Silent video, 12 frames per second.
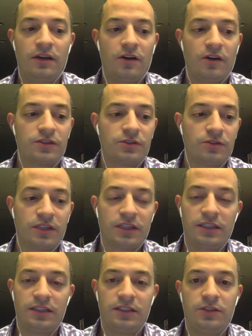Also looking
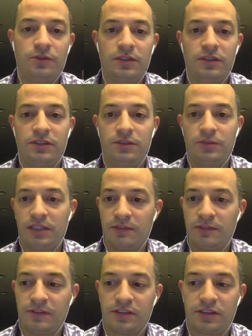into doing
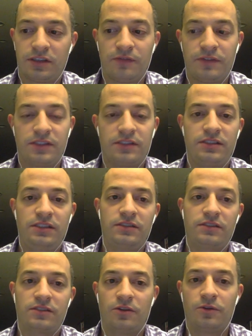different stuff as the
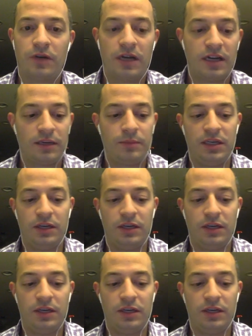seasons go on.